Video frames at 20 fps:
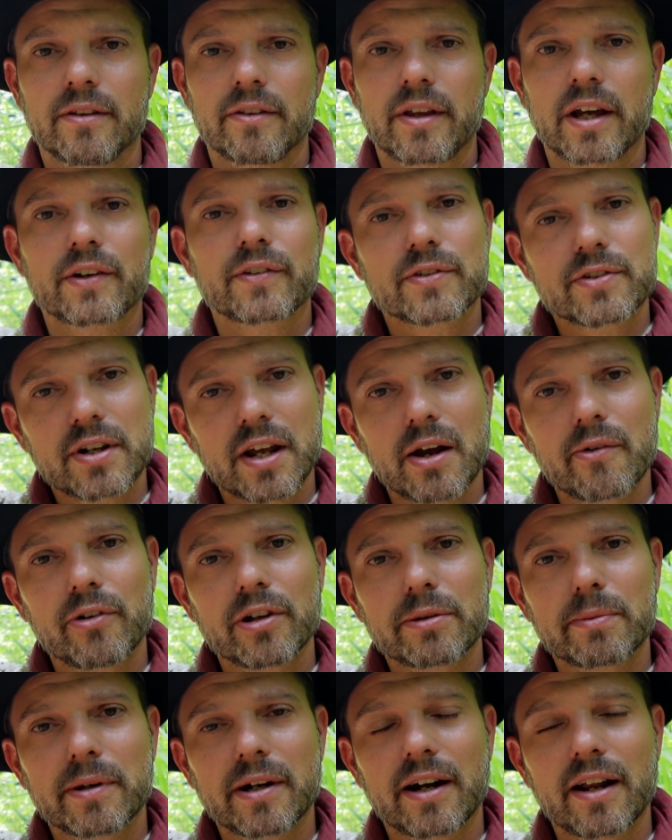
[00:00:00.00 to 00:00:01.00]
Thanks for staying
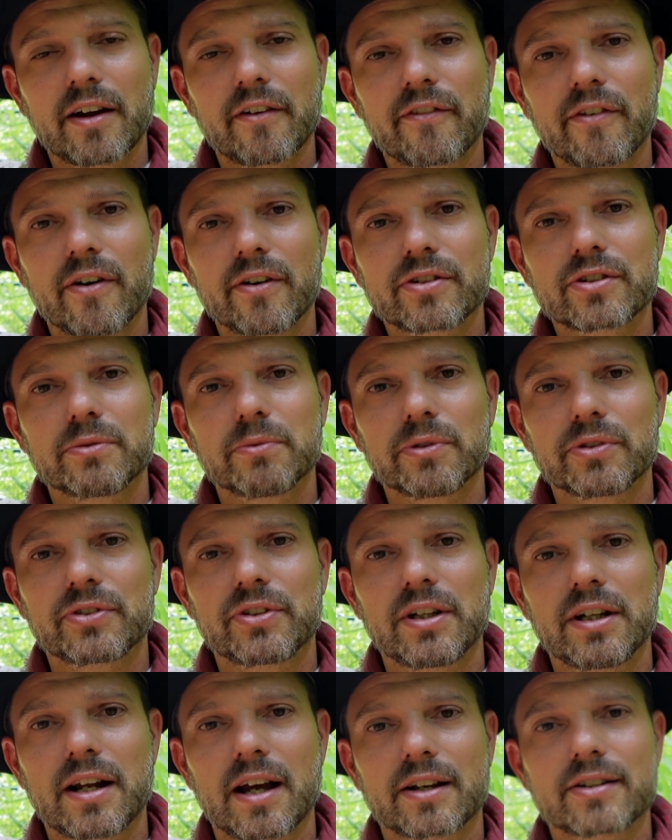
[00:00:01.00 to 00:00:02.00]
with me today, folks, and we'll
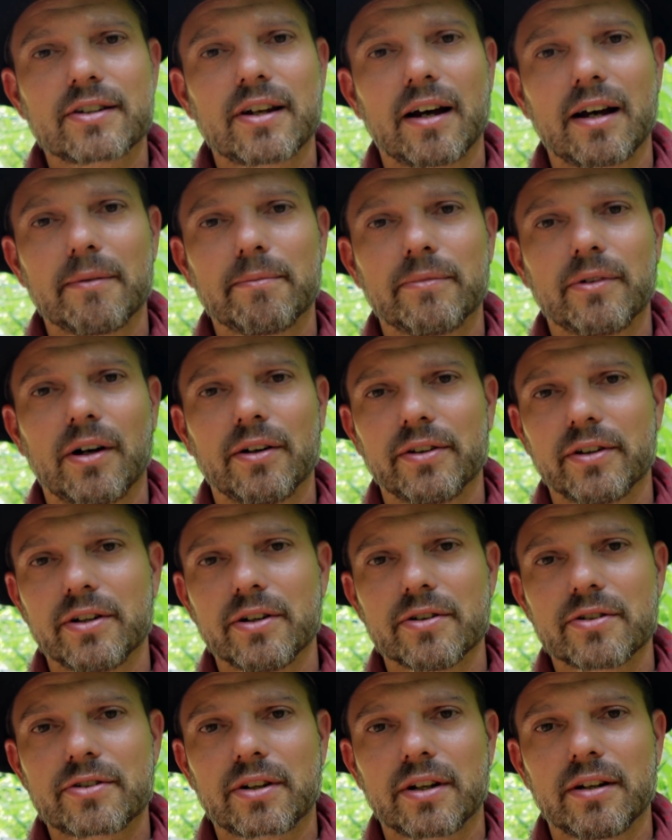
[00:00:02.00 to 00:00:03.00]
see you next time on the
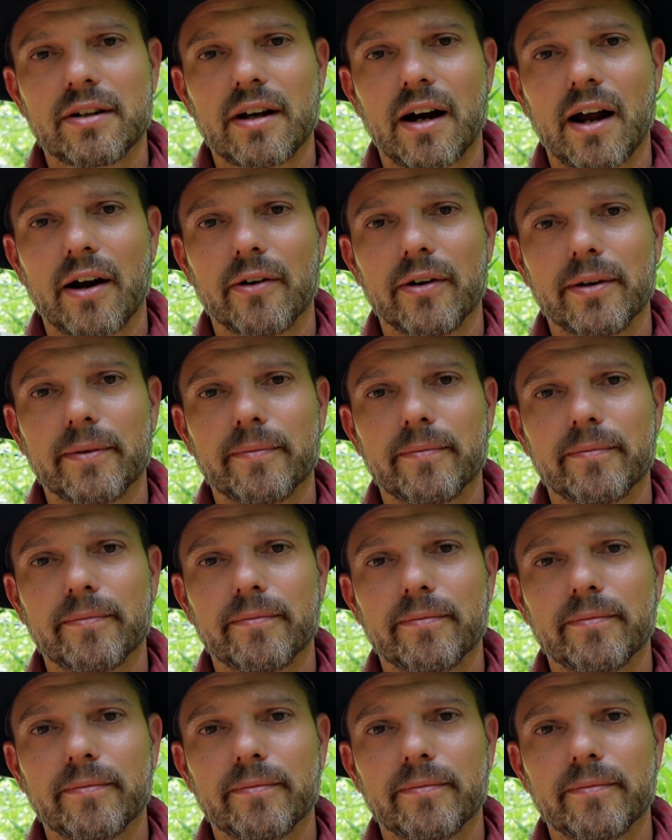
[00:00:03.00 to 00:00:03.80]
Deerskin Diary.